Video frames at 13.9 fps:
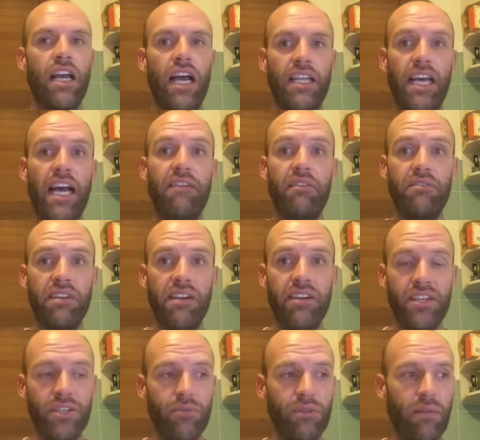and they have a
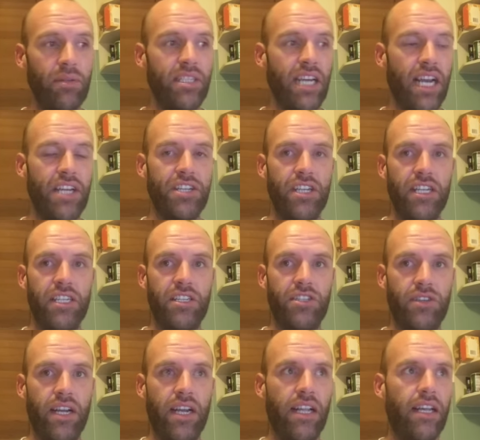very good reputation in
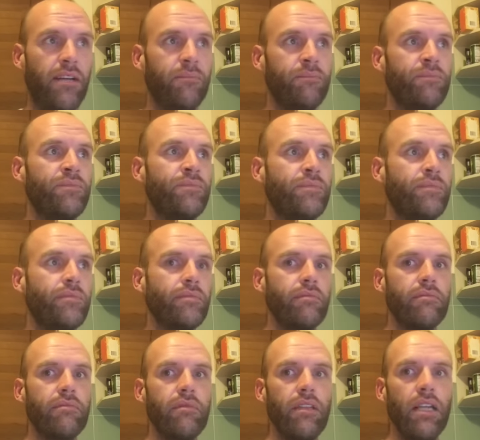Australia
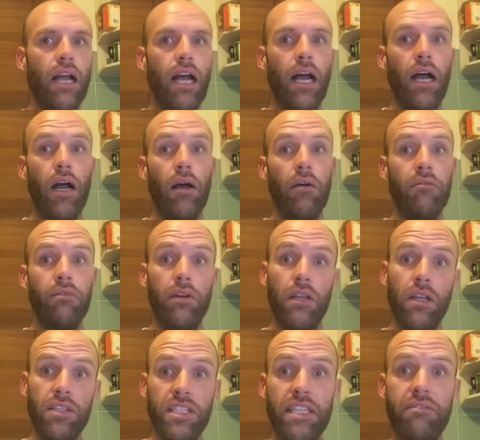uh, for
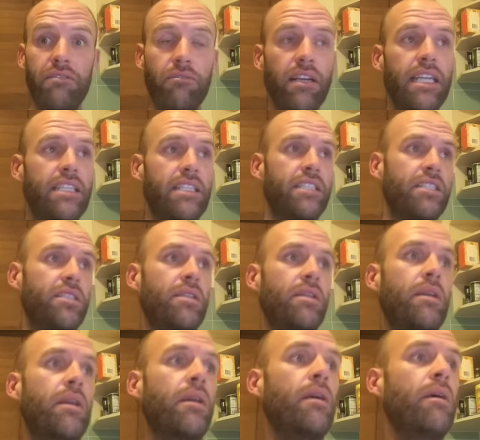lots of different reasons.
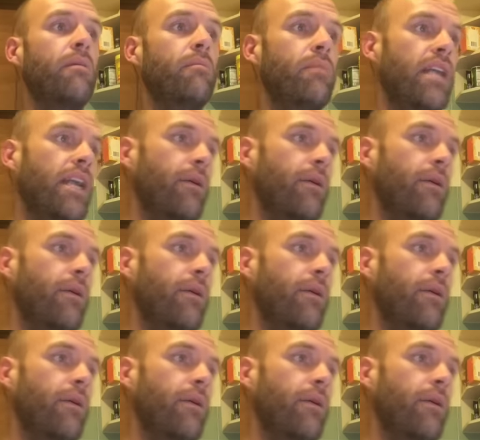But